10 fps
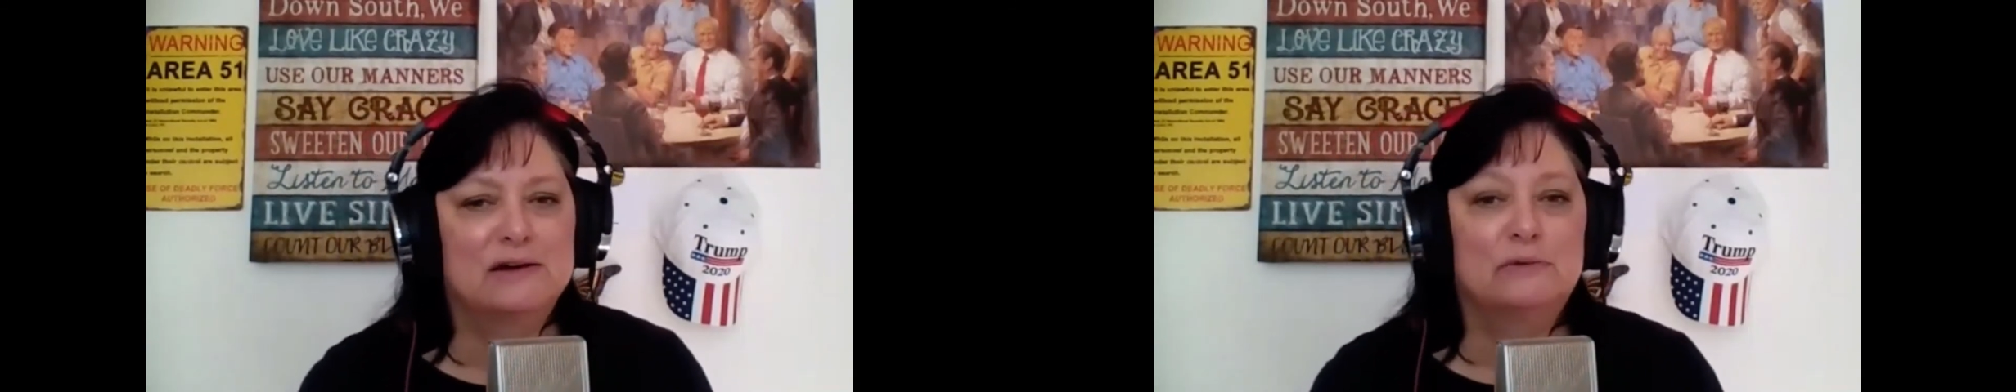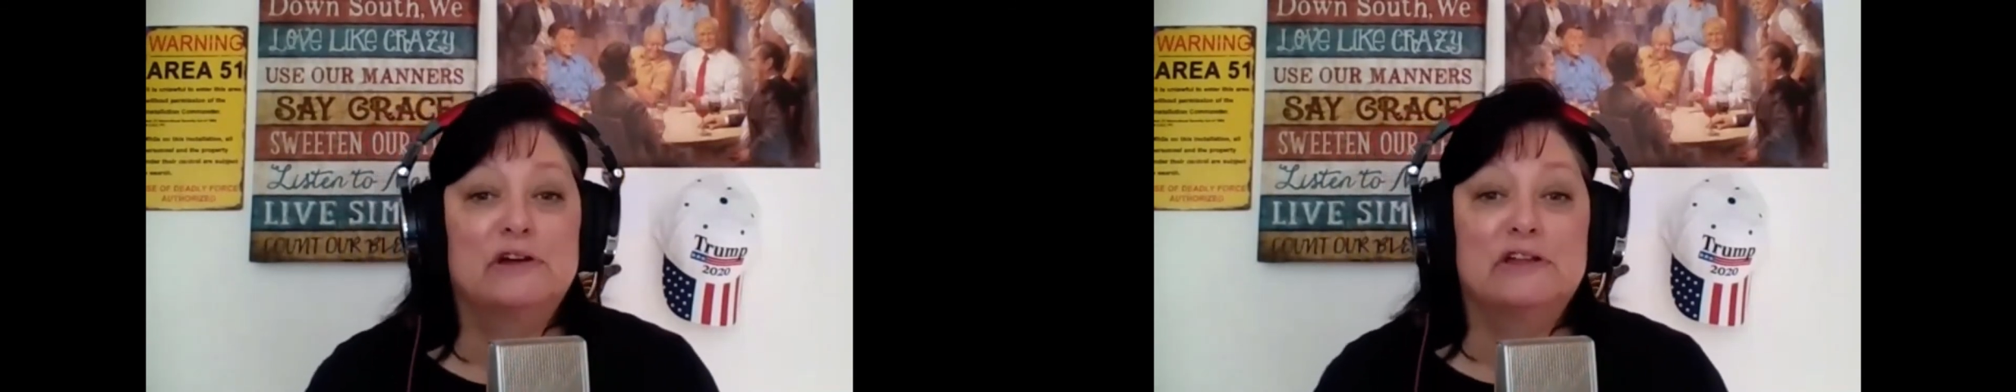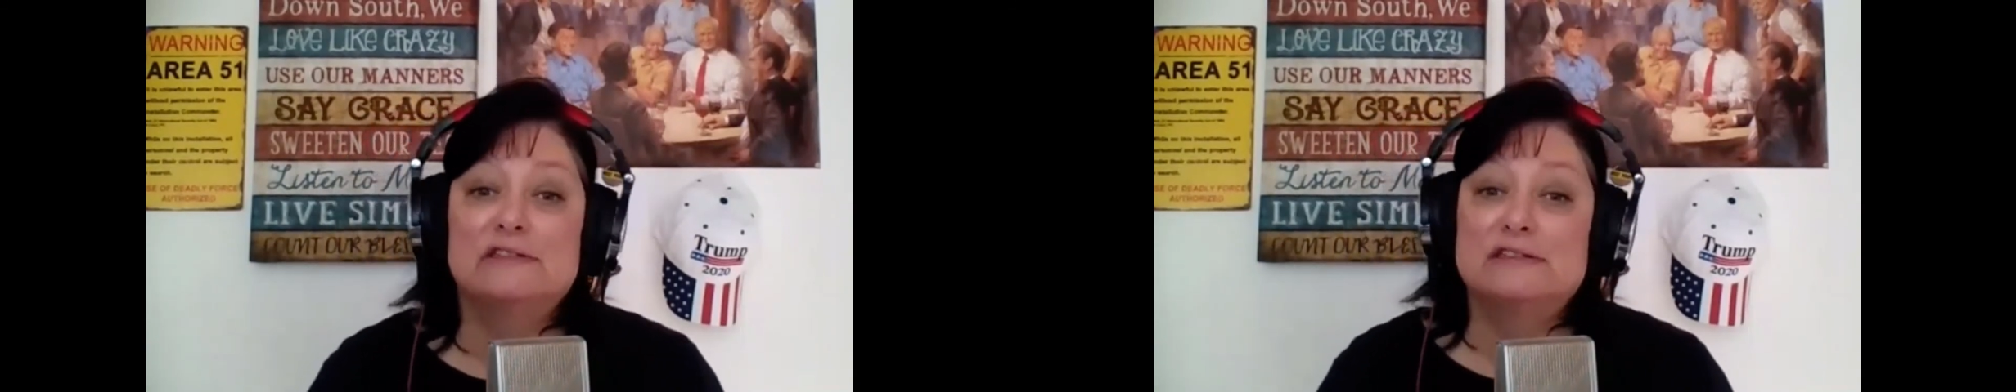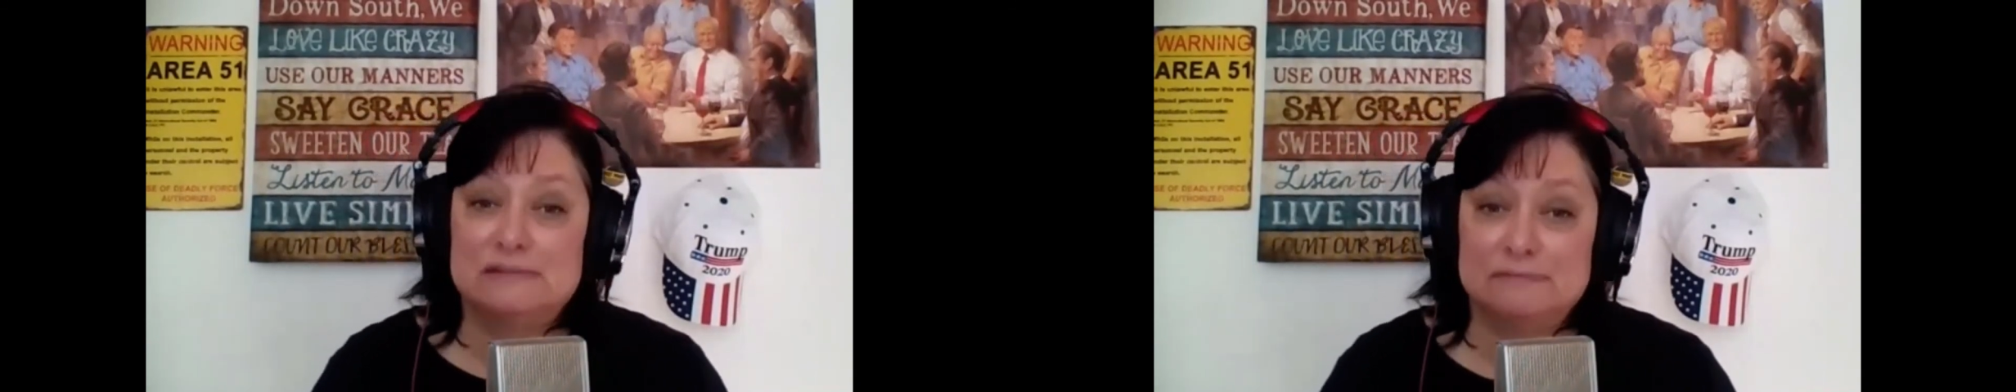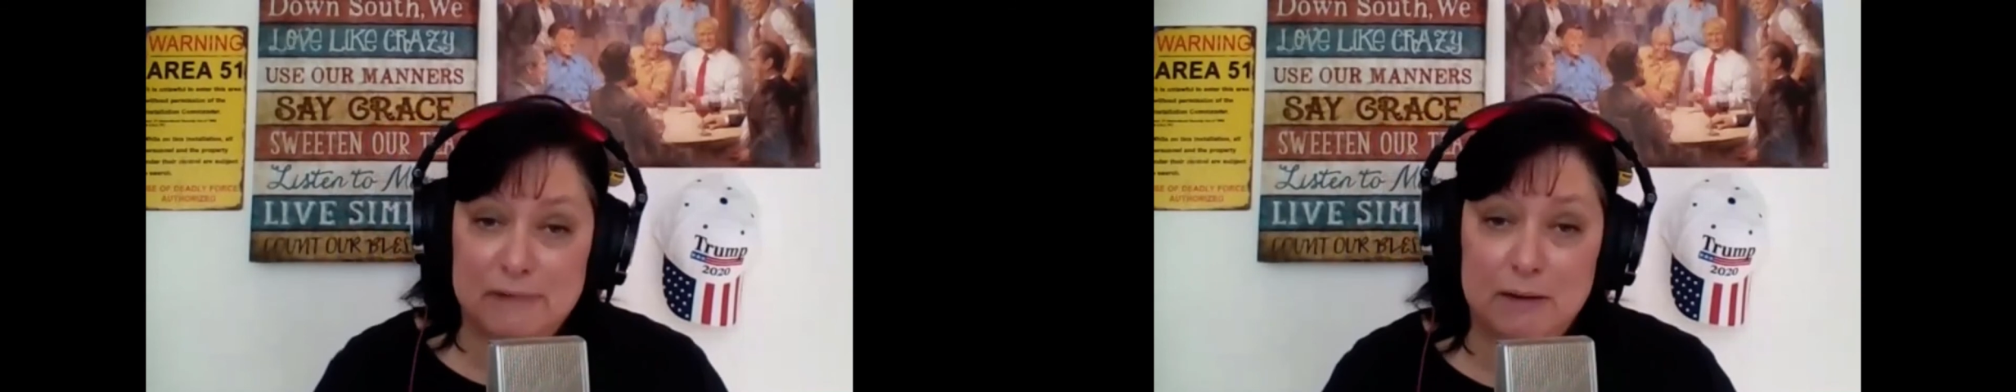with
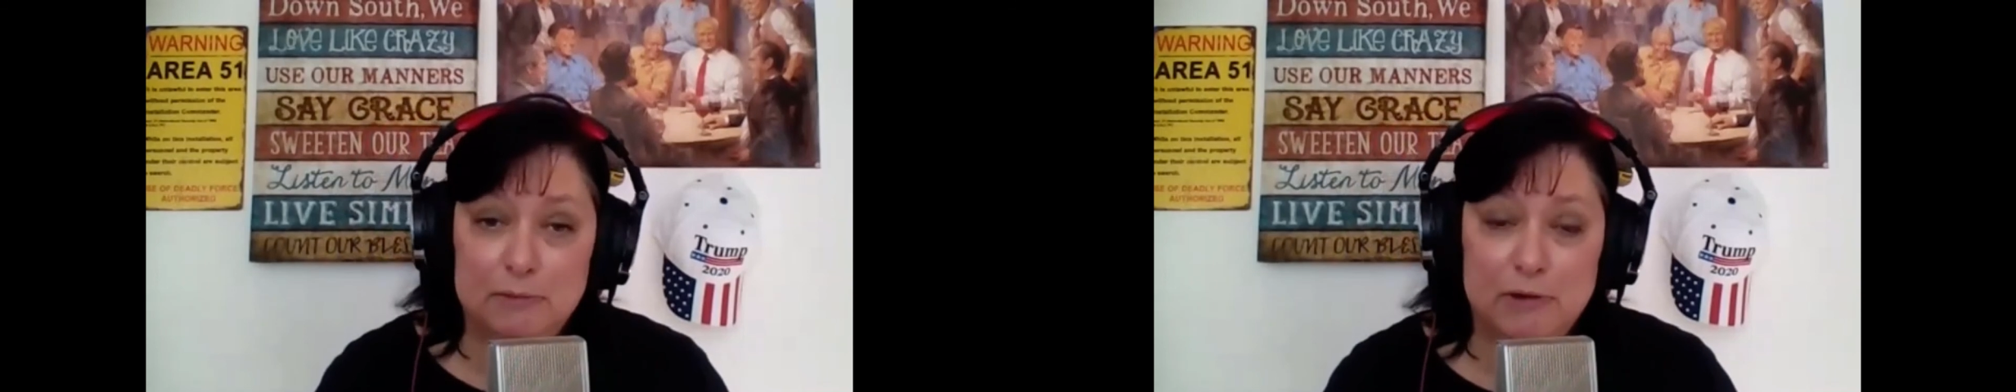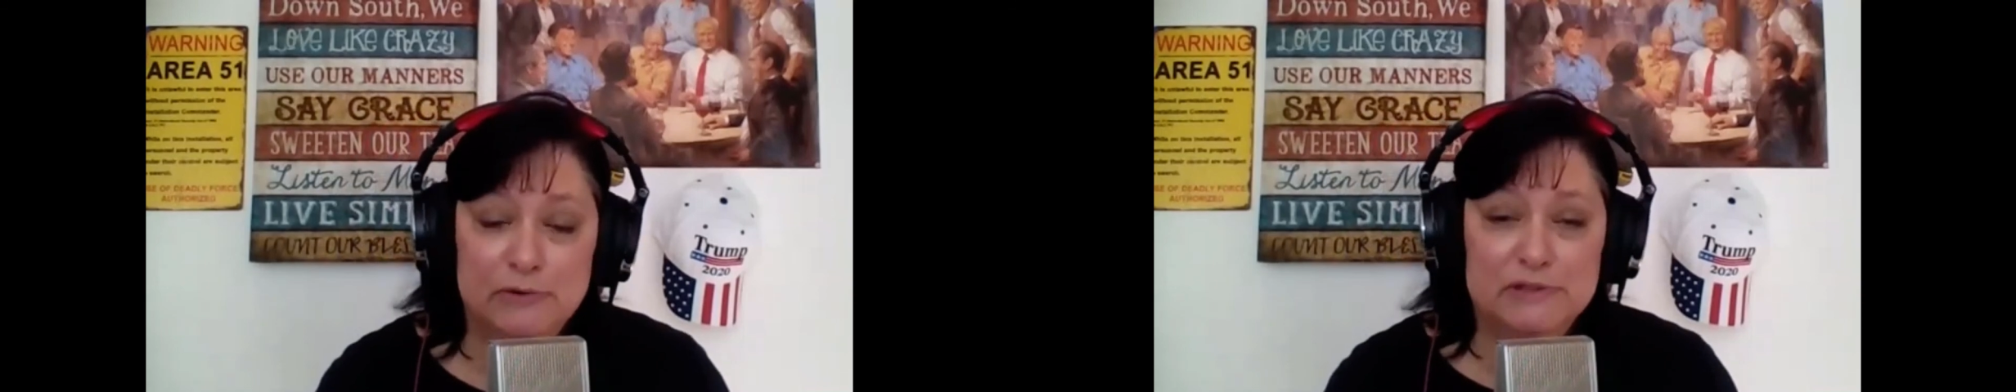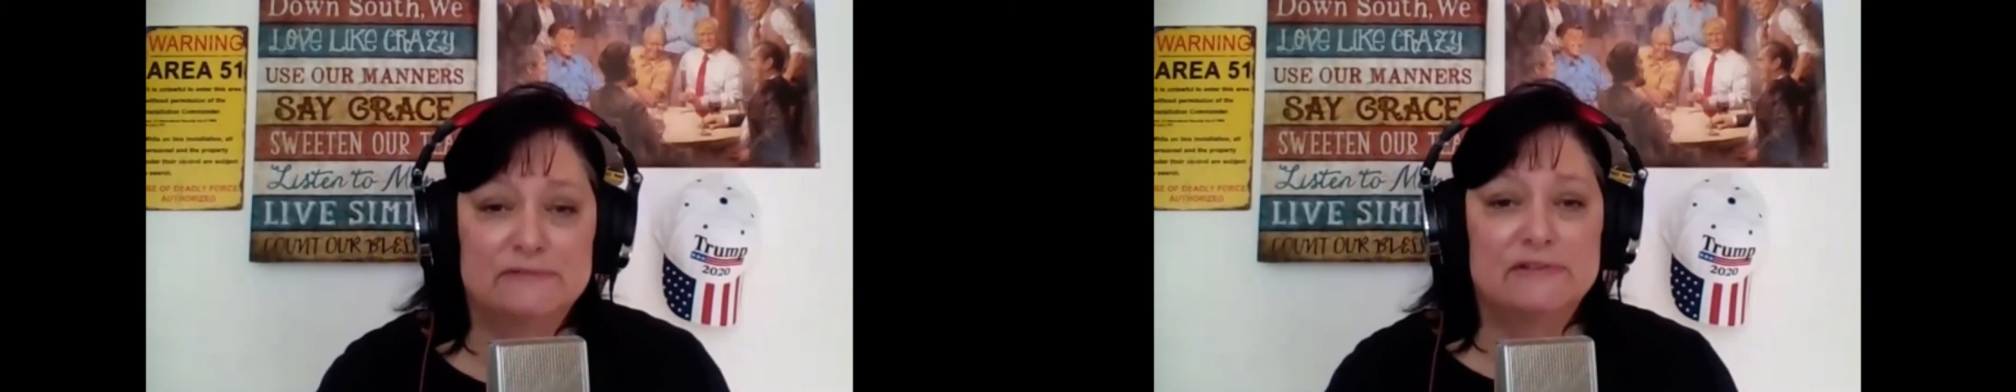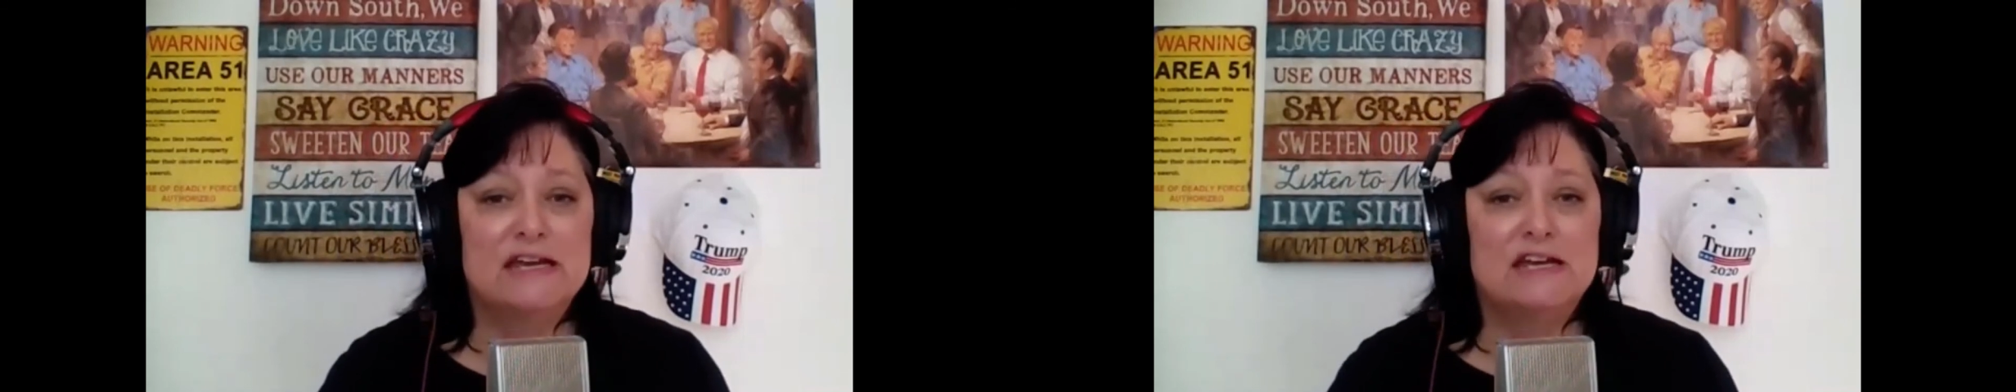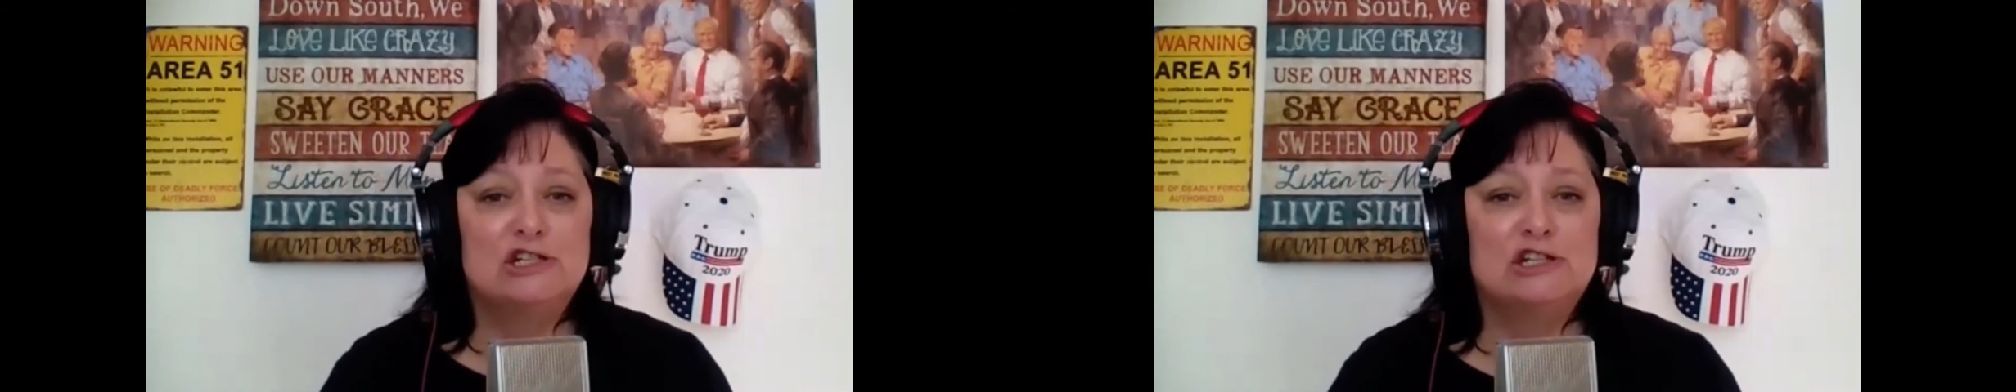Mama Po's
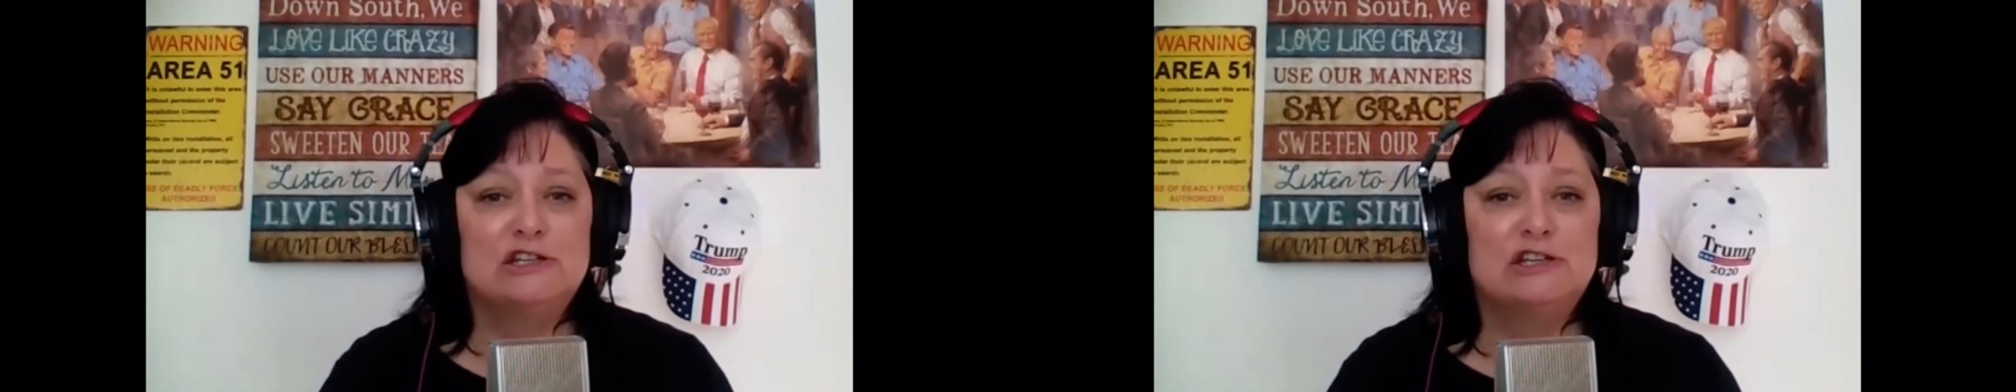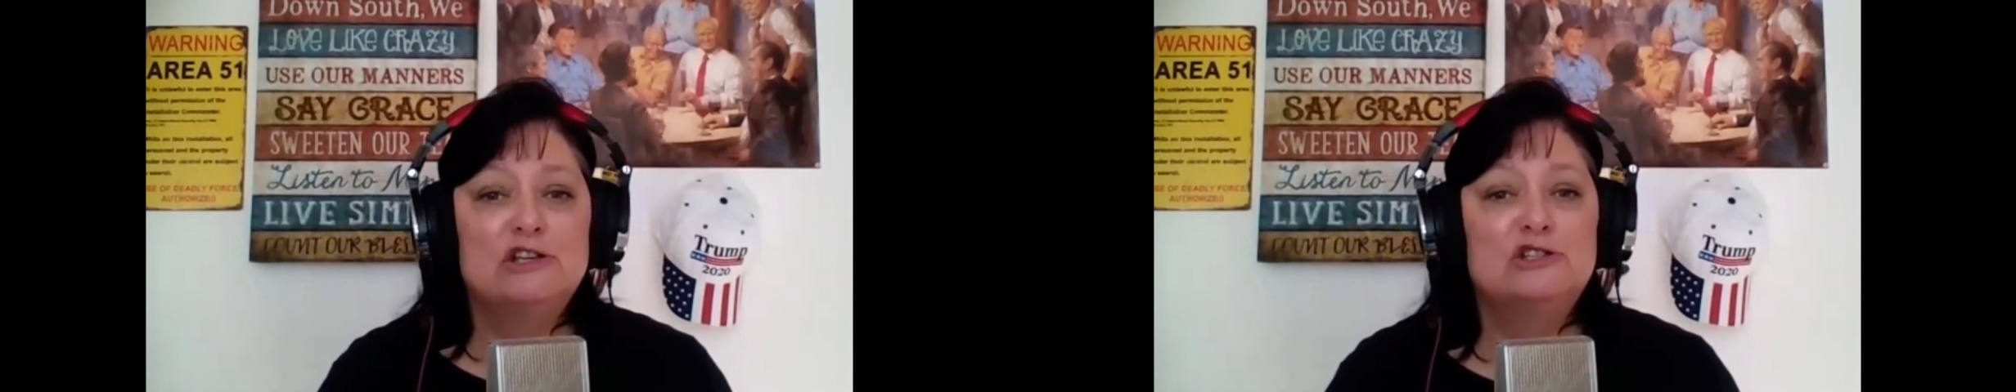invitation